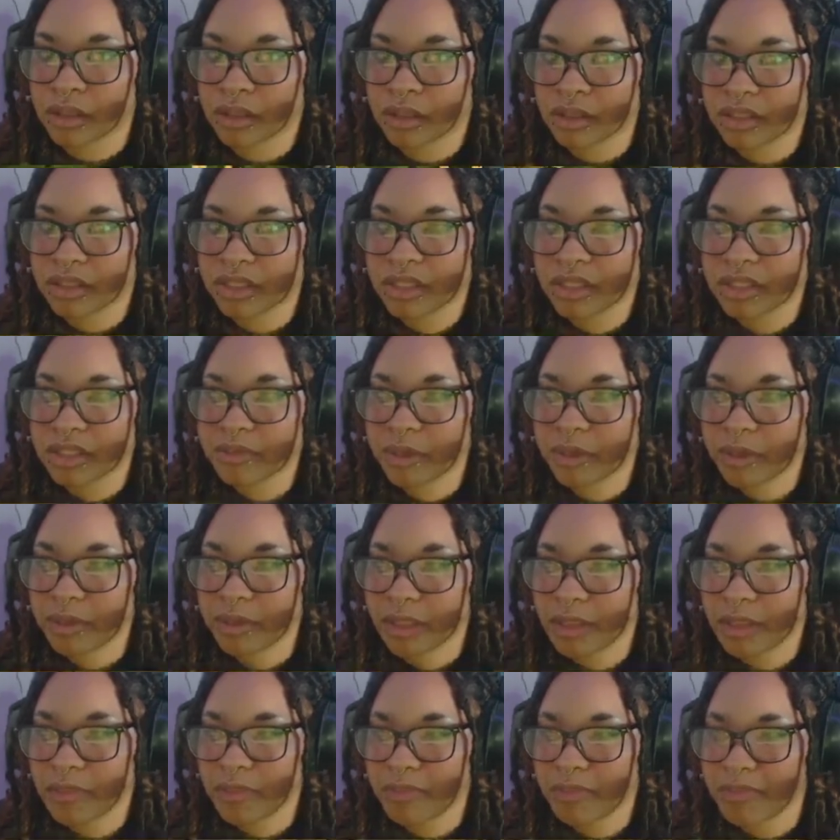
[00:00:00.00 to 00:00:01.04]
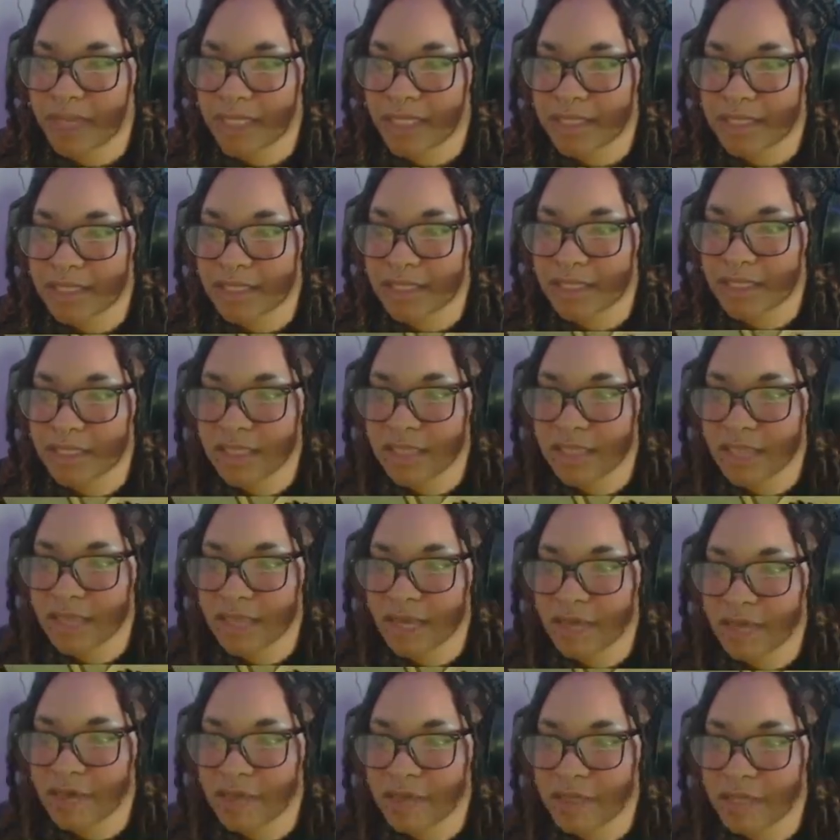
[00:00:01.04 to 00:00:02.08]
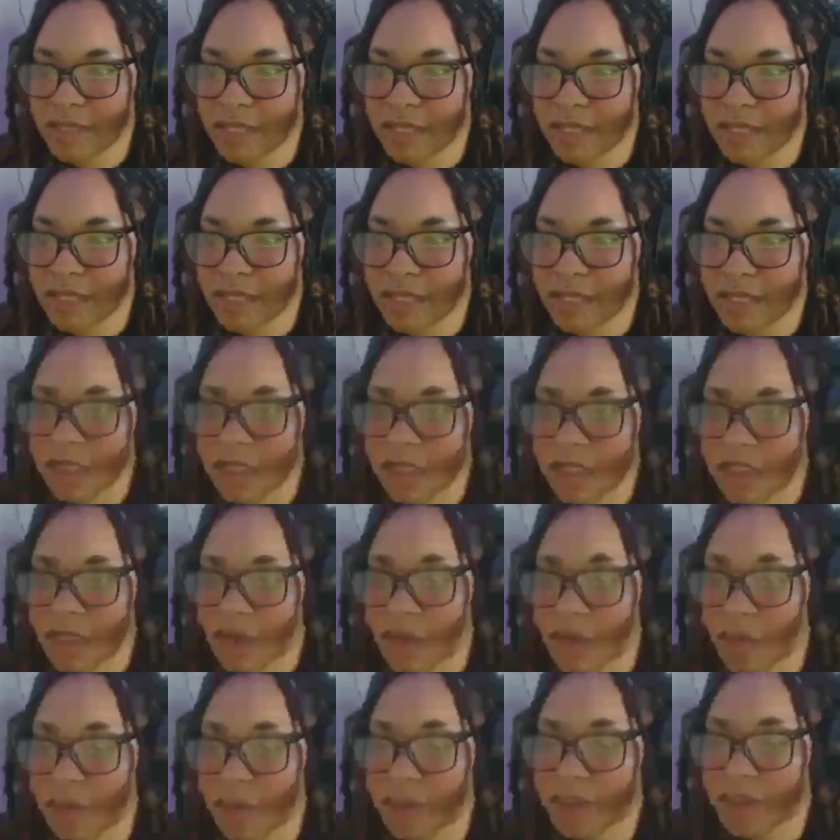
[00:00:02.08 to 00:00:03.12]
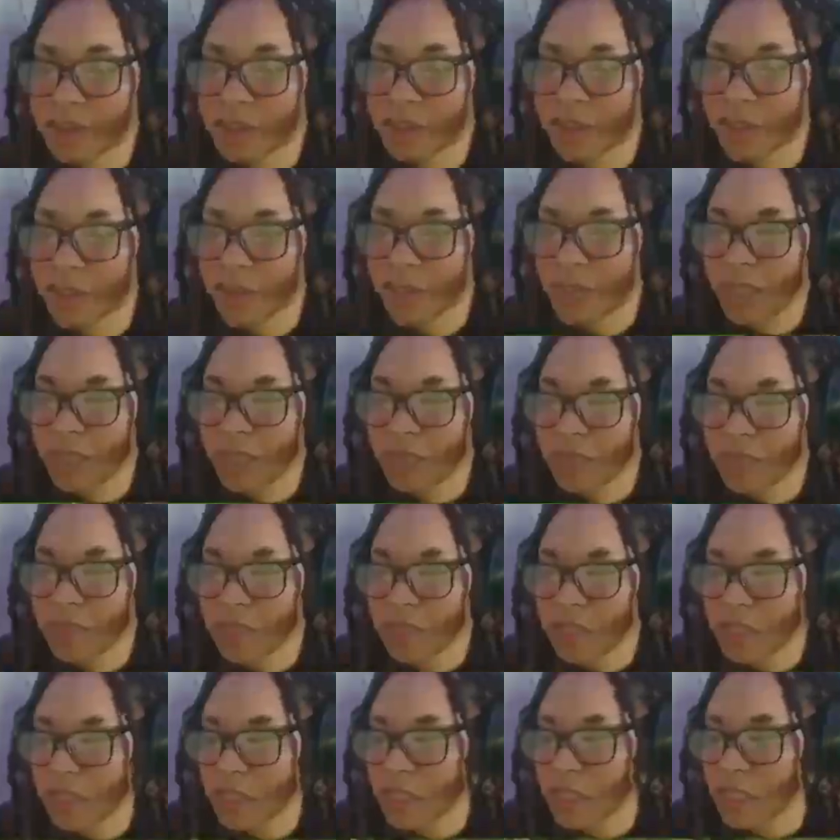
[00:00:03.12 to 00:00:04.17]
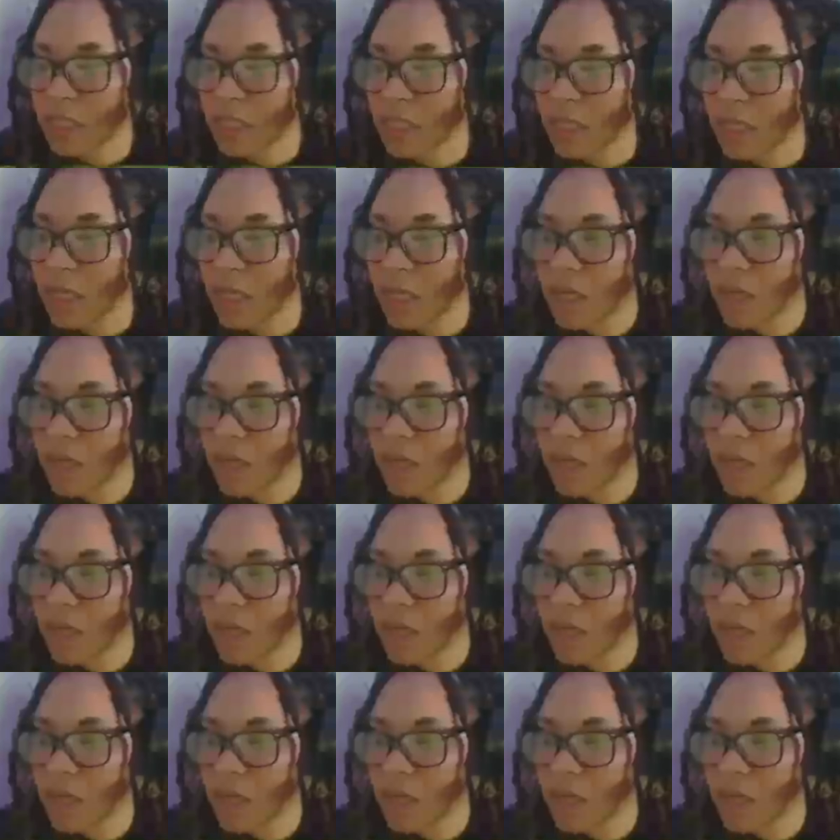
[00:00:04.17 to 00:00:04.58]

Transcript: Is this probably the best thing to have outside? No, but you know what I'm thinking?